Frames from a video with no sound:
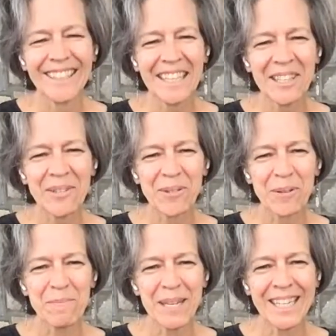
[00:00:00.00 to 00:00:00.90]
Thank you
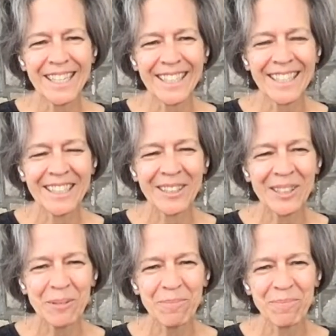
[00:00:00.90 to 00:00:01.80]
for being
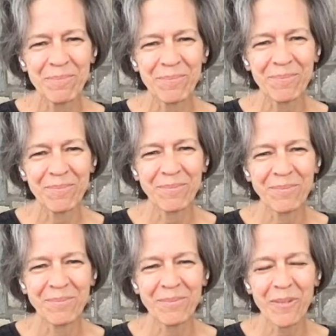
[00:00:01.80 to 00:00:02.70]
here
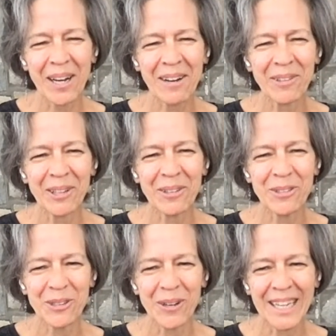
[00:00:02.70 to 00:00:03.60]
whenever
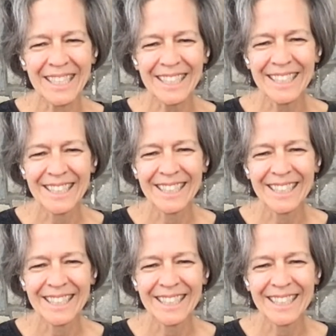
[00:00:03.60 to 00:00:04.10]
you join.